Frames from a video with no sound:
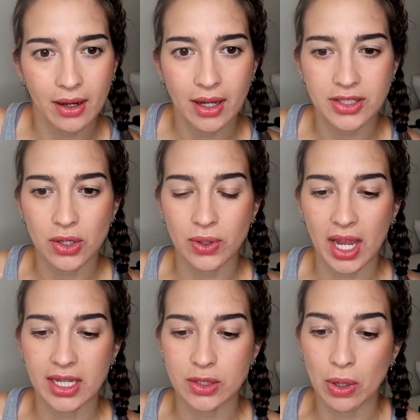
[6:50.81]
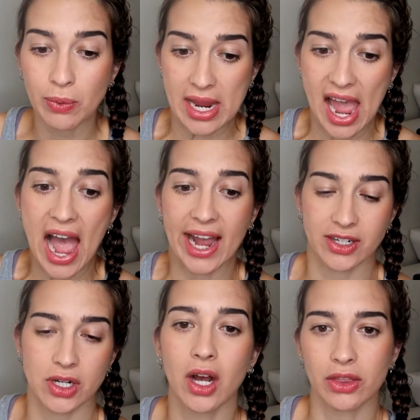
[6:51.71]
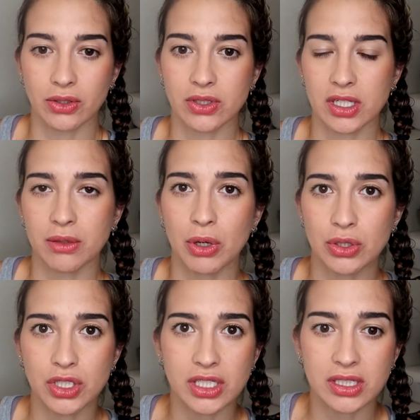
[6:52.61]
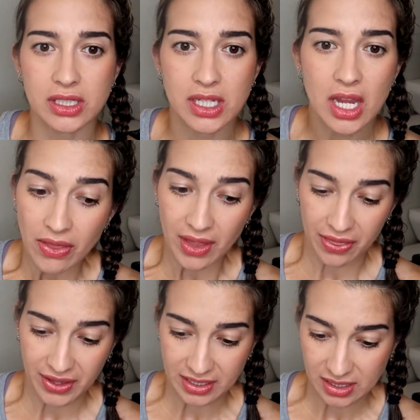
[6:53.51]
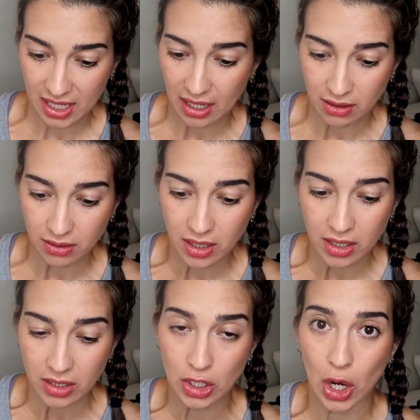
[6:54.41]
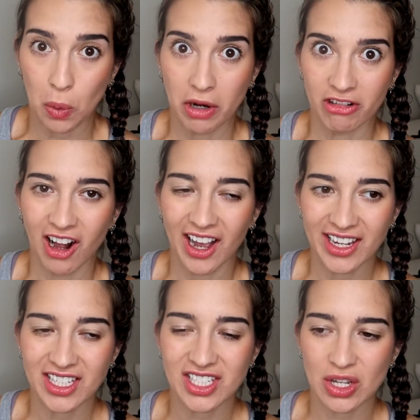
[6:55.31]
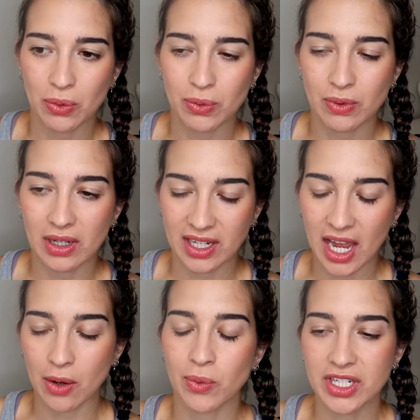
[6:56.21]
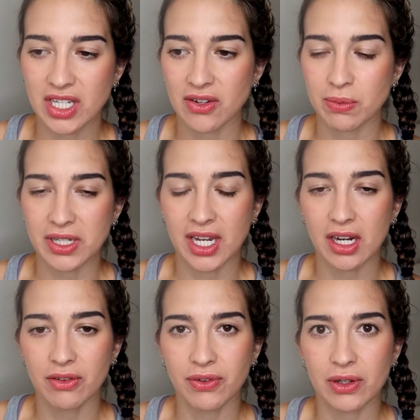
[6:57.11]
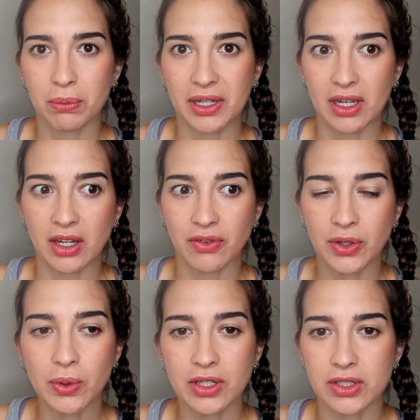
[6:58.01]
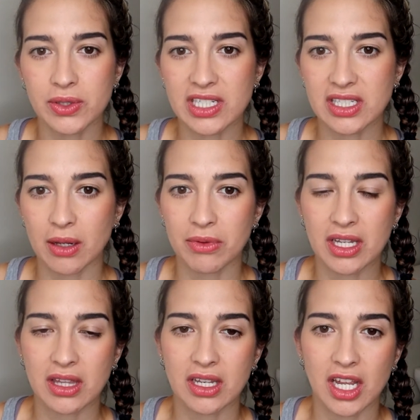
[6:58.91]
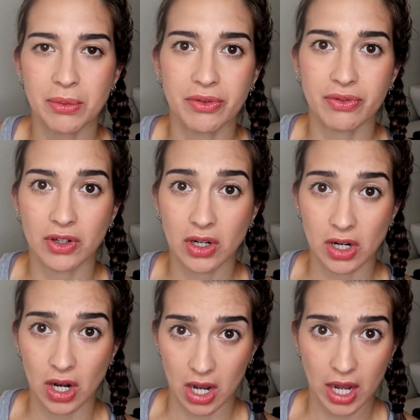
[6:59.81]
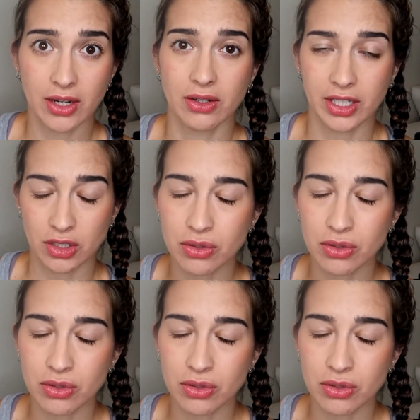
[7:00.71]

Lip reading: It's okay. It's when we act on those emotions that things can go awry. So again, we just have to be careful. But if you are doing something in the name of God, like